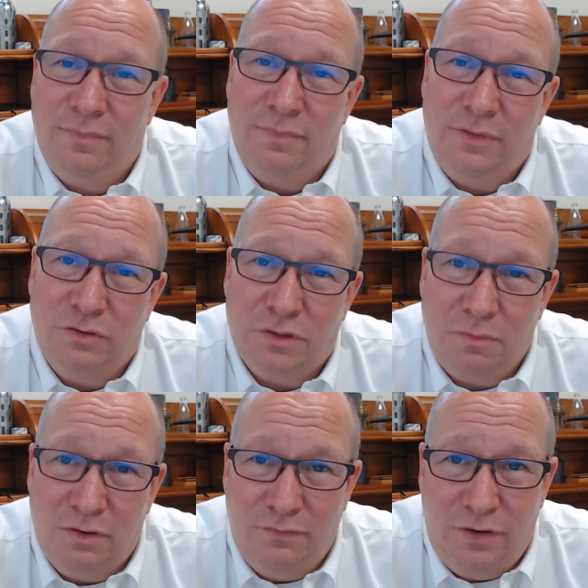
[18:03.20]
There's some
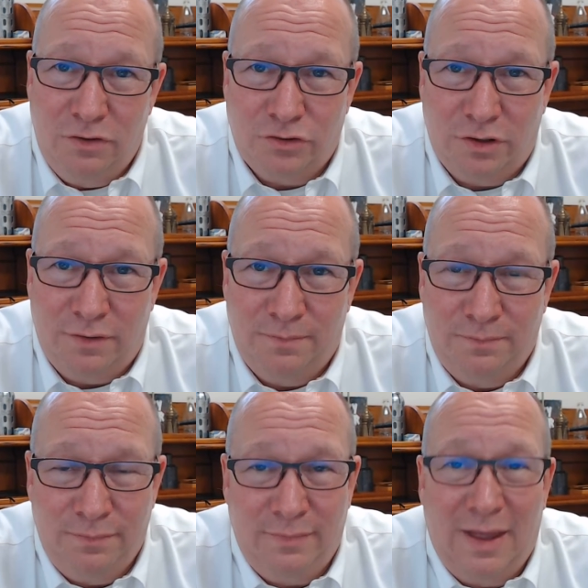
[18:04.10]
confusion.
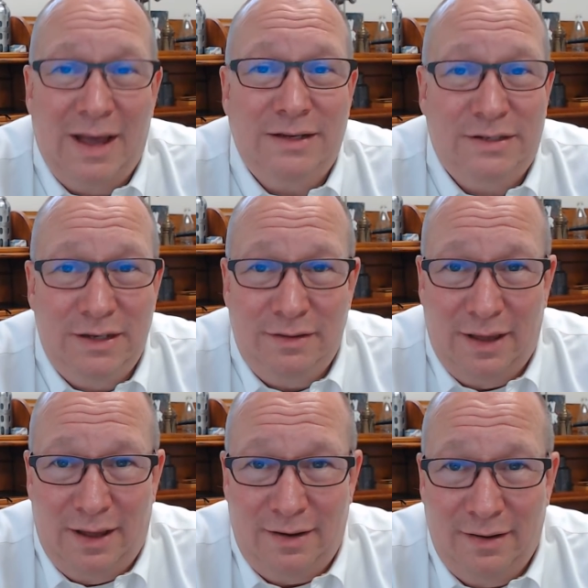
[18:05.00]
I see
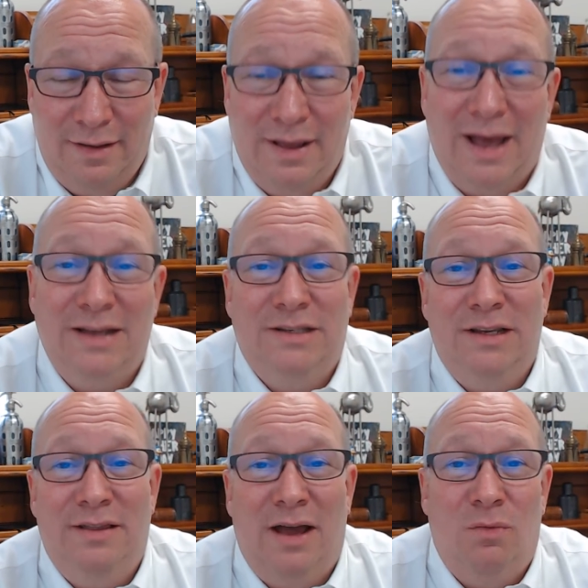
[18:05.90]
that. I see
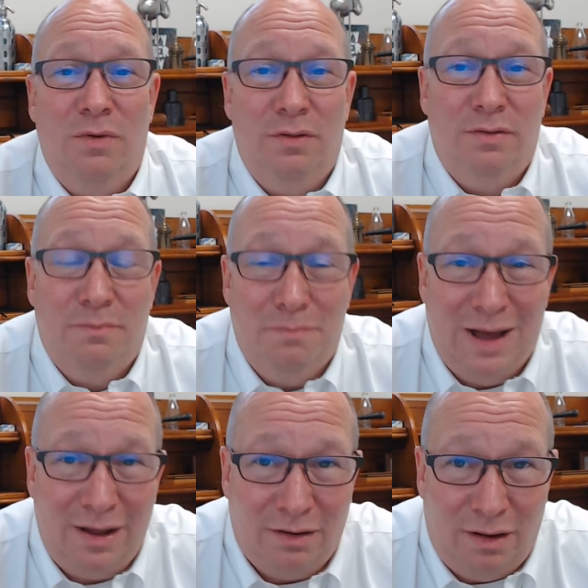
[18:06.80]
that with my
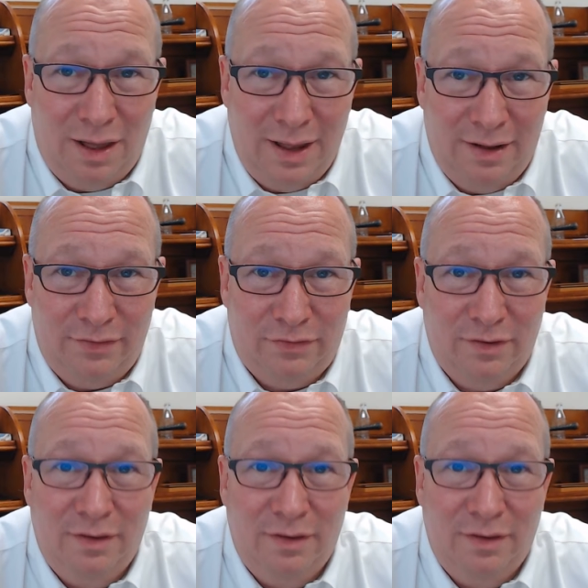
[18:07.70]
clients.